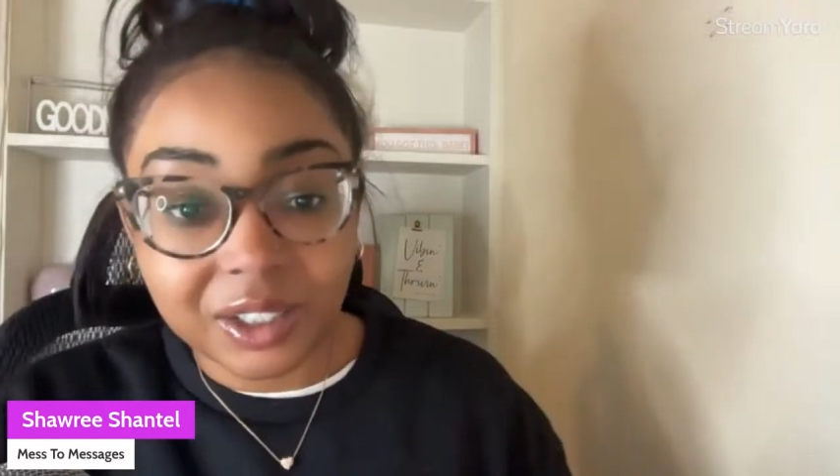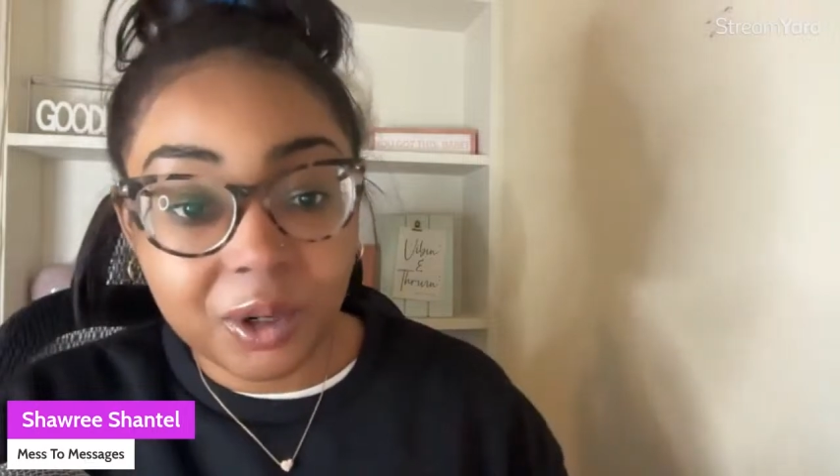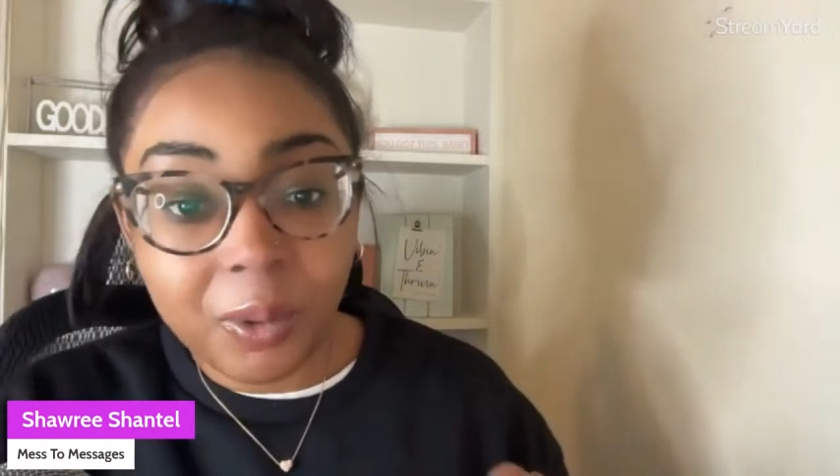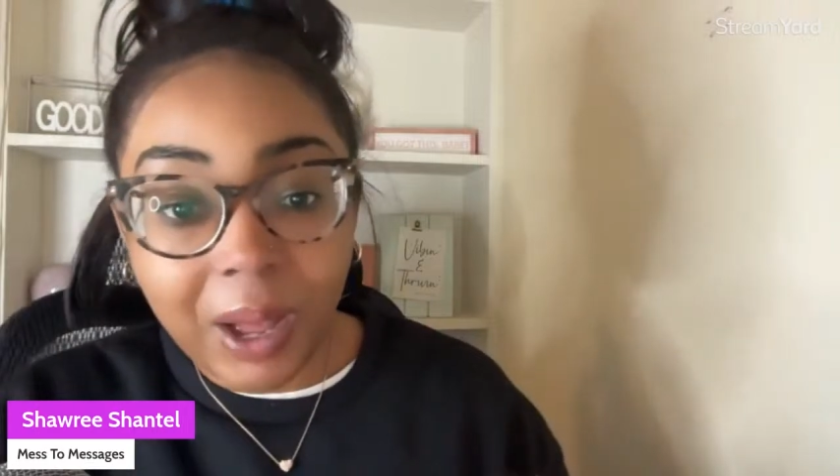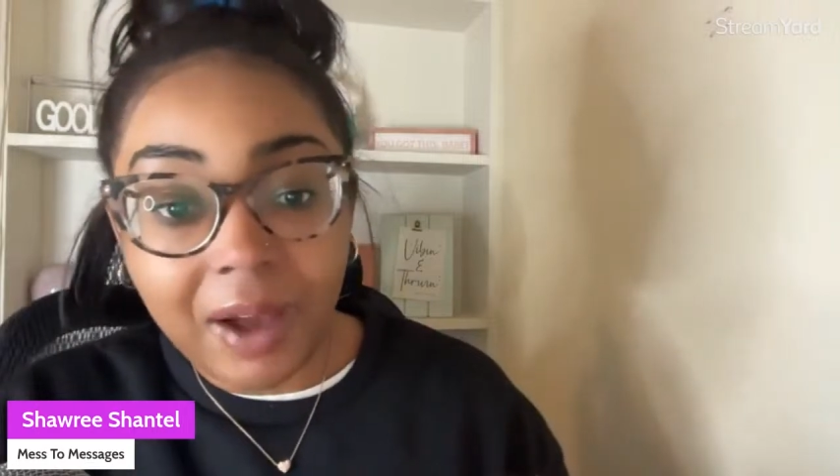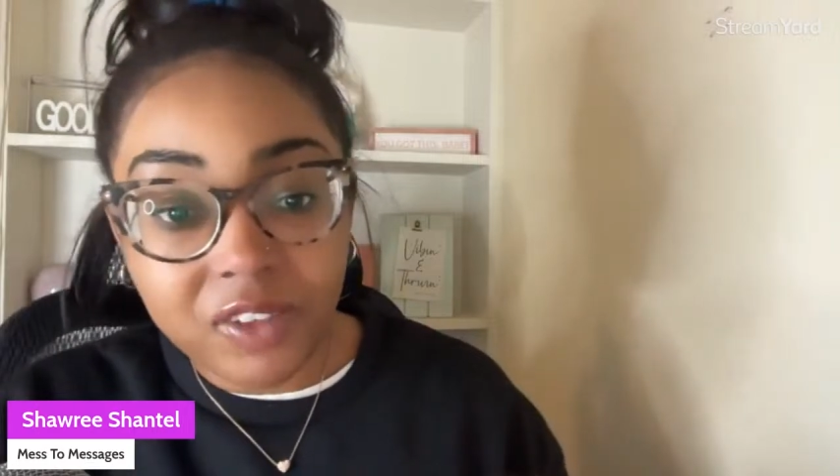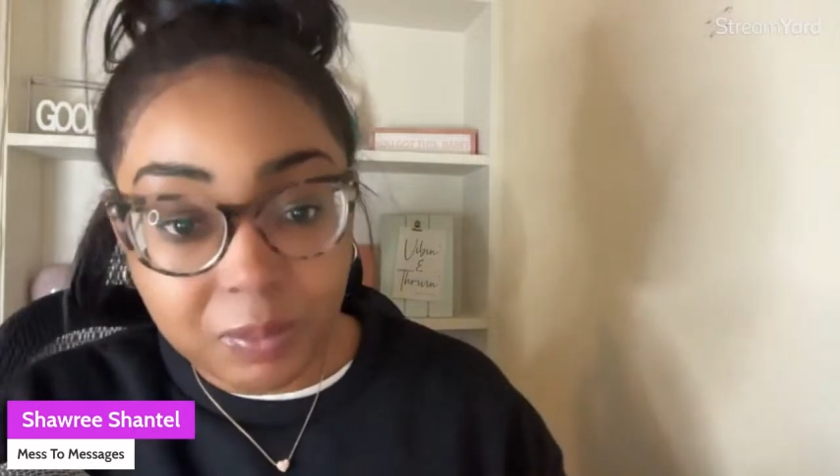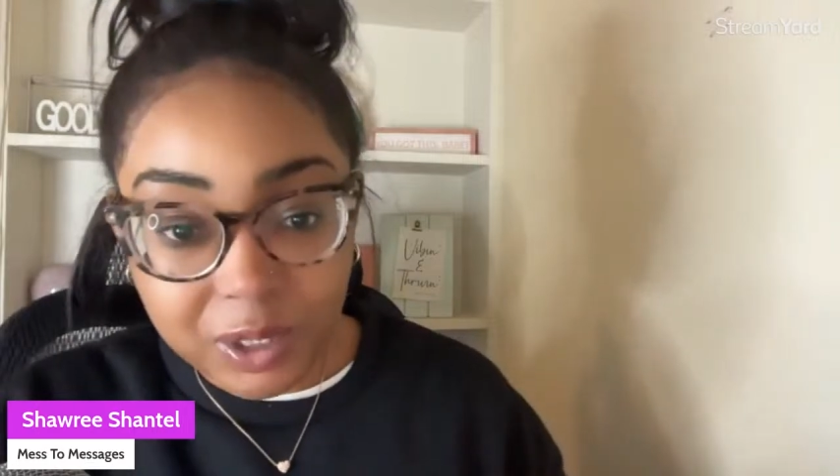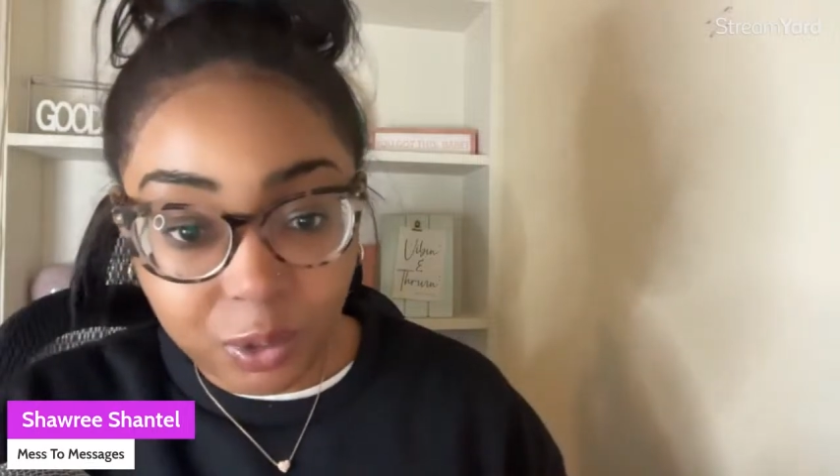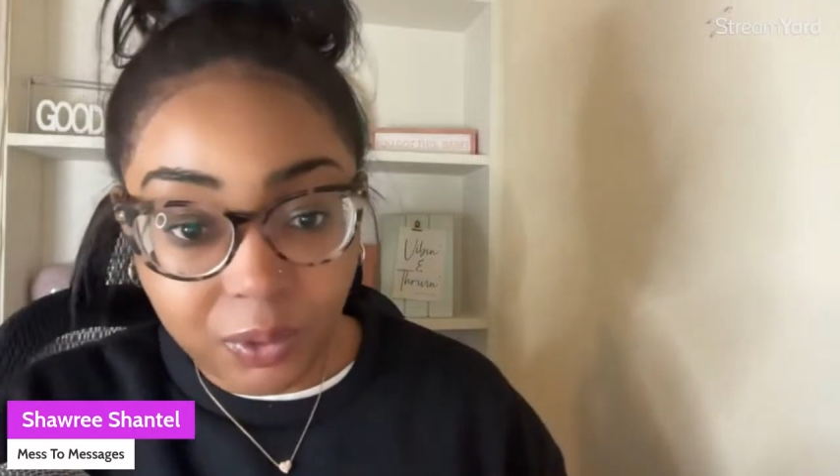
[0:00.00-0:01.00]
You don't have to
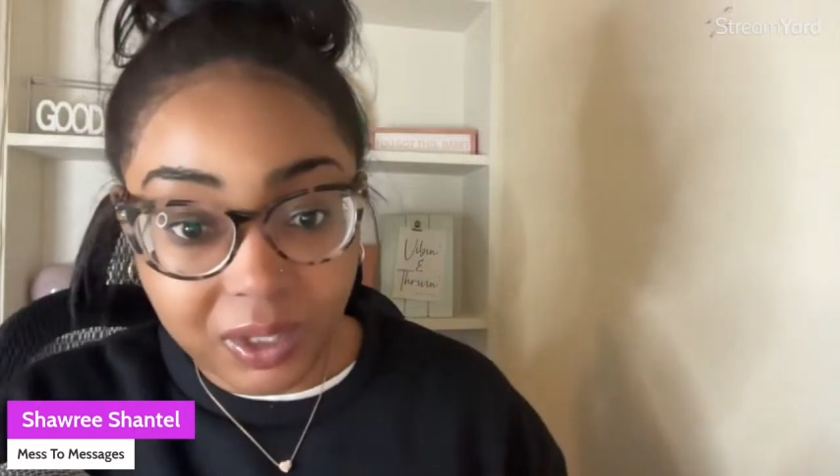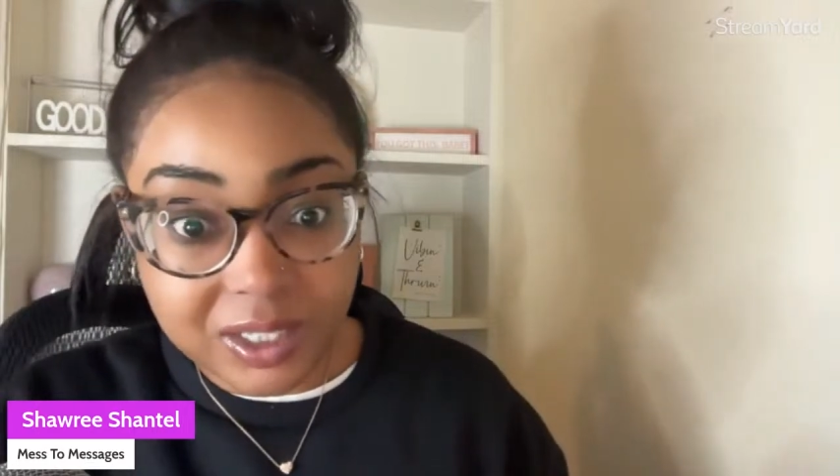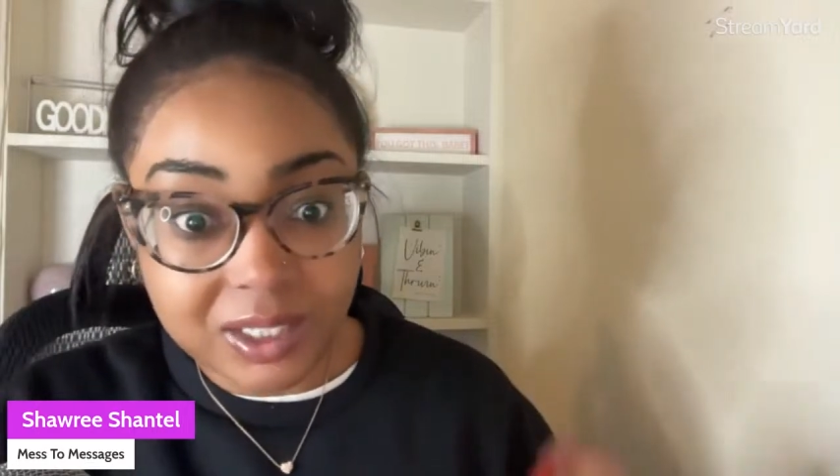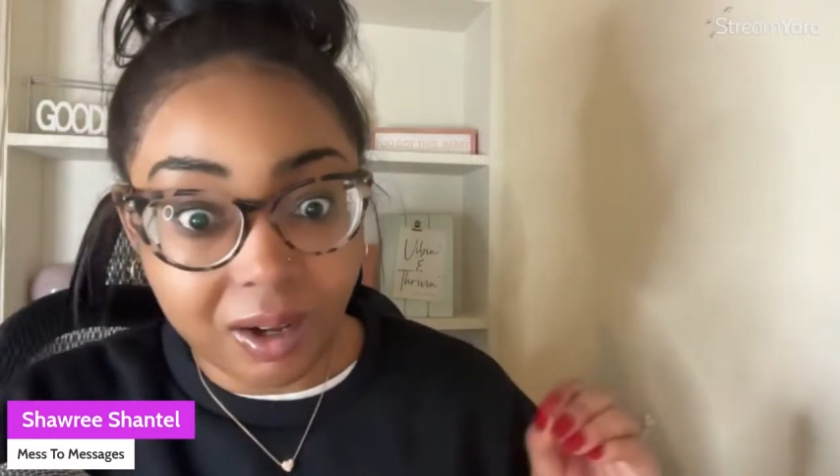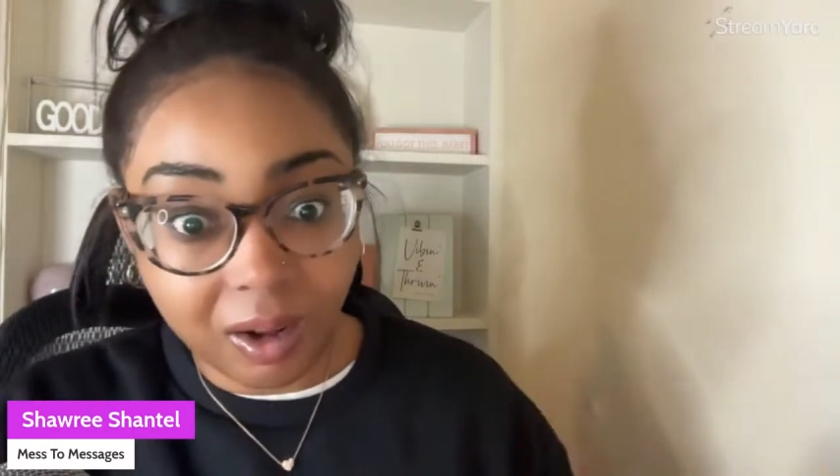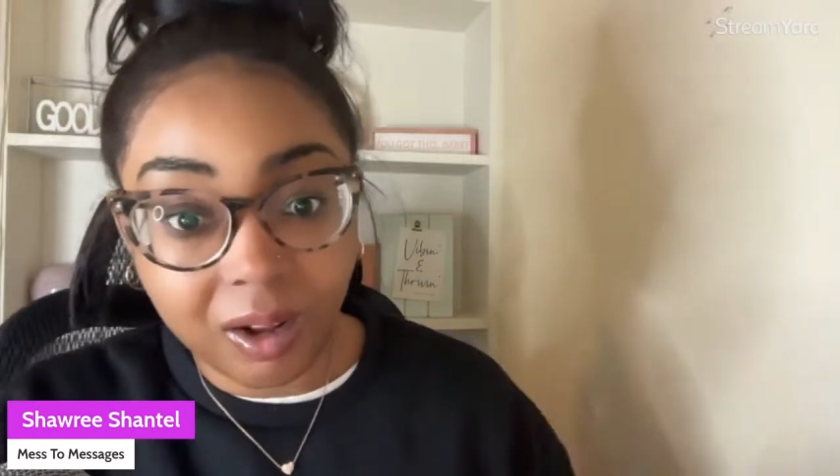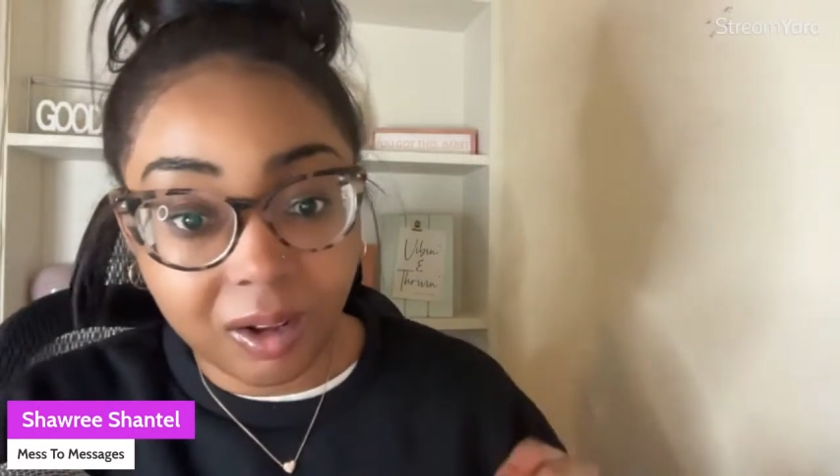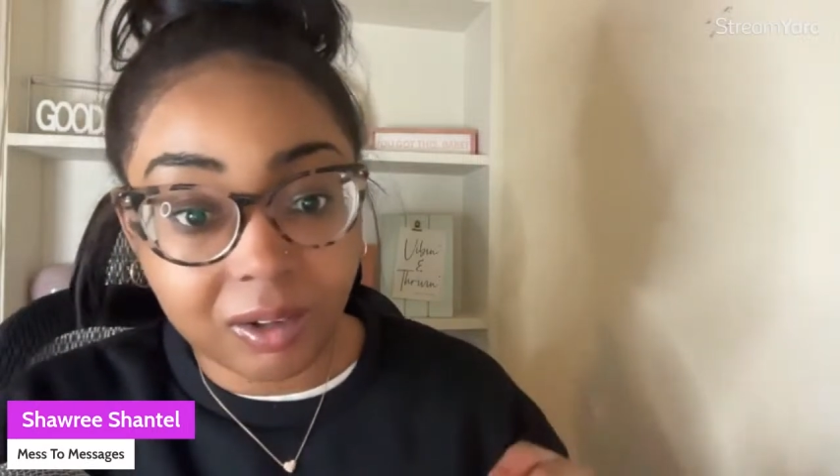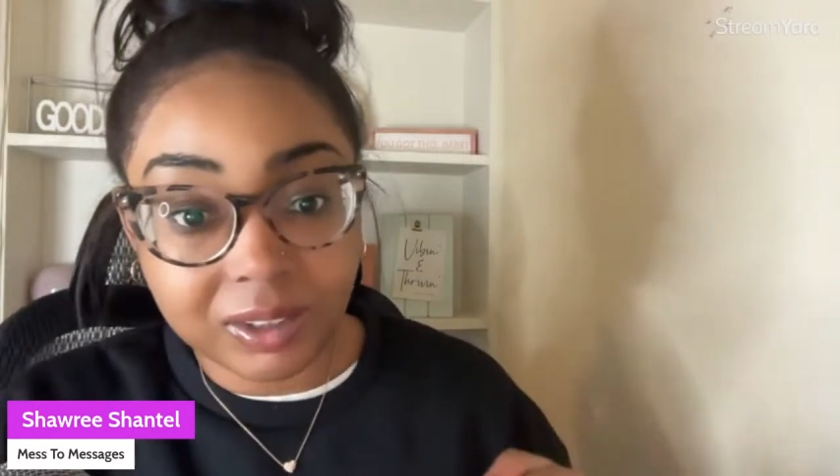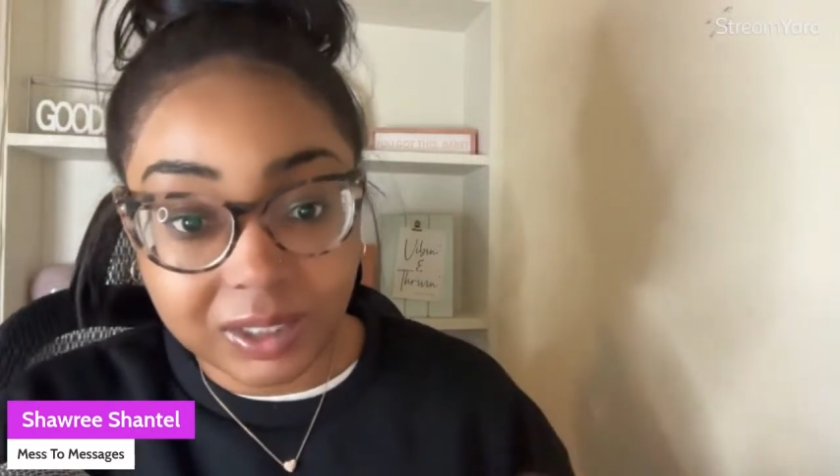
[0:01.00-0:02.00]
be doing this
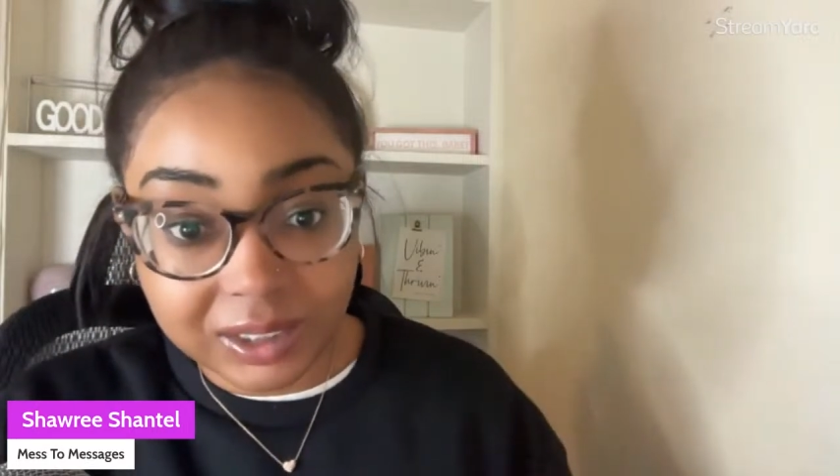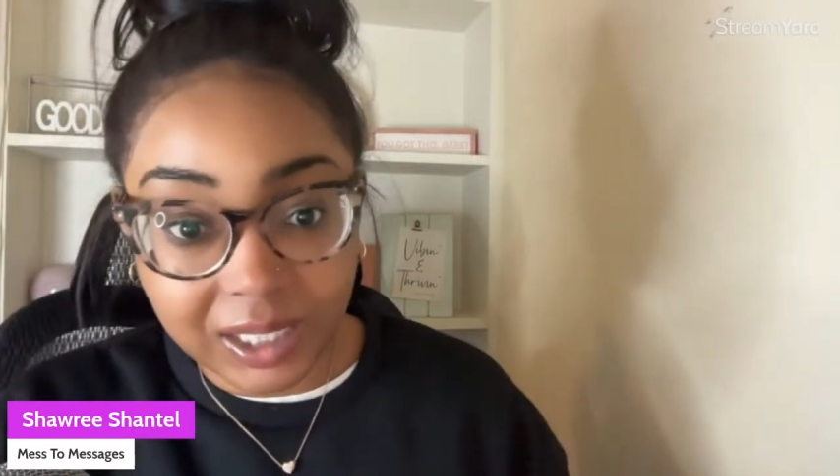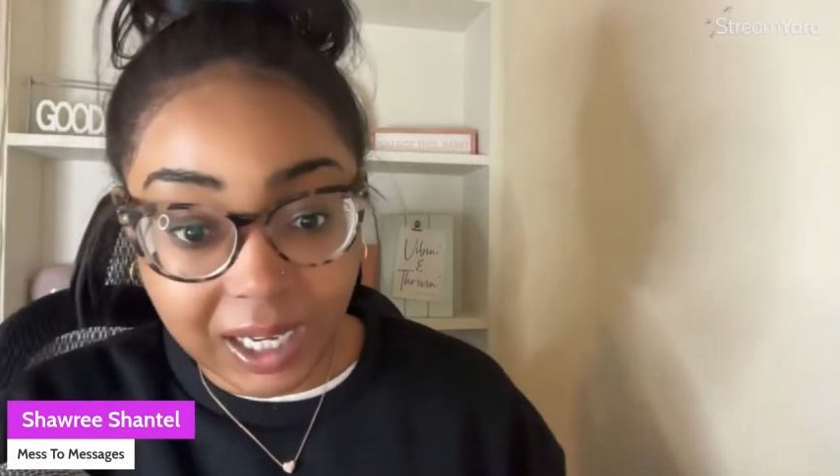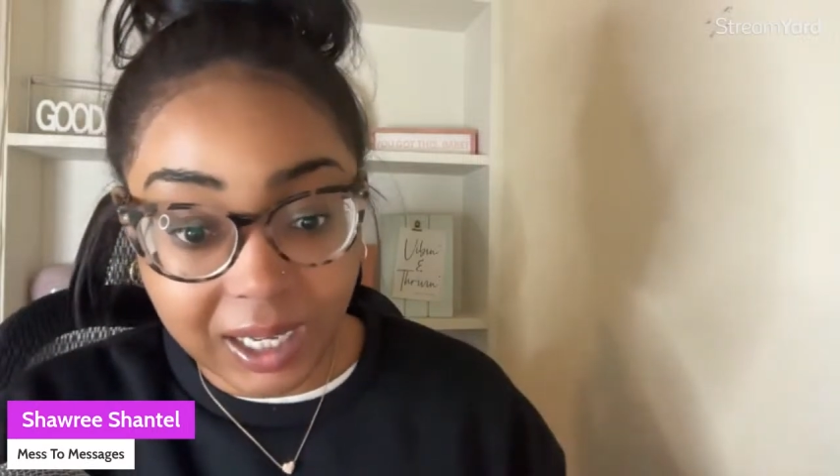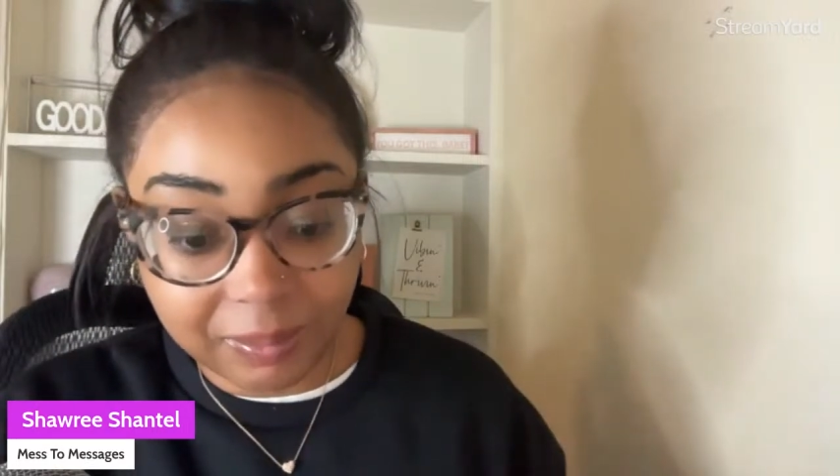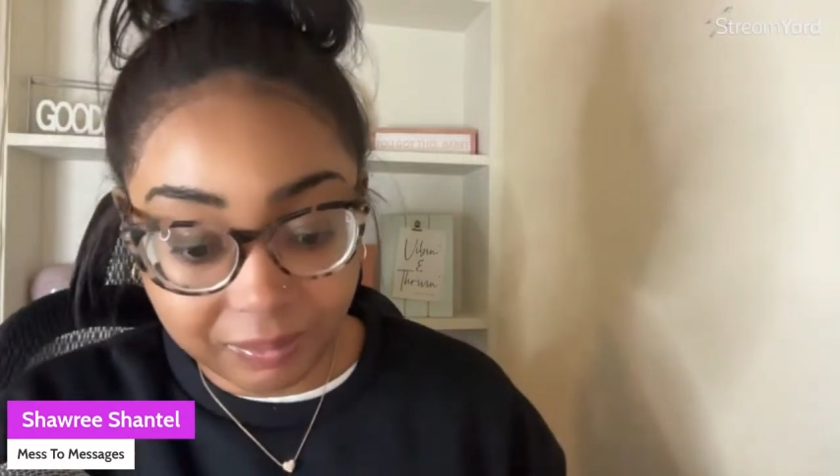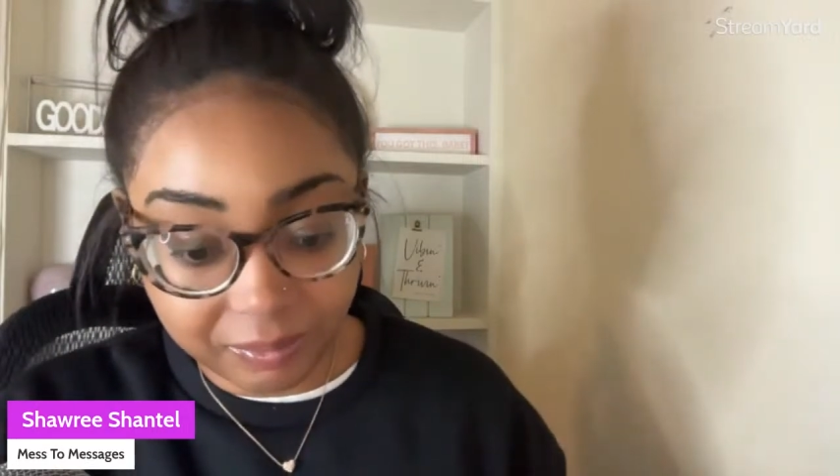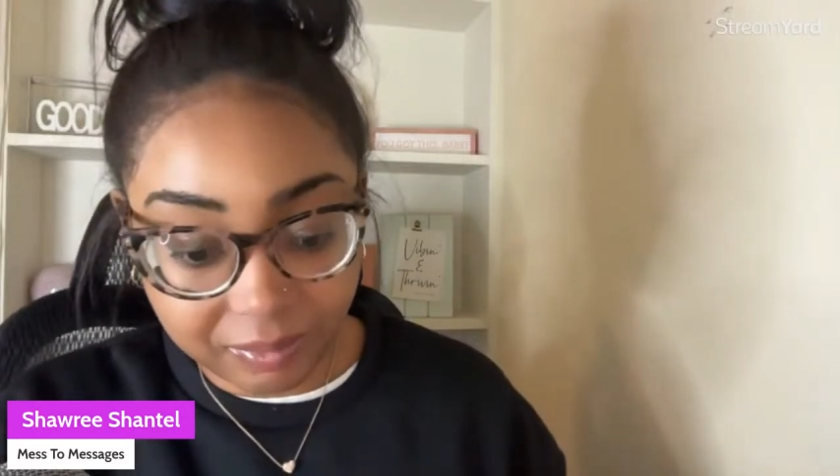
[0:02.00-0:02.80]
all the time.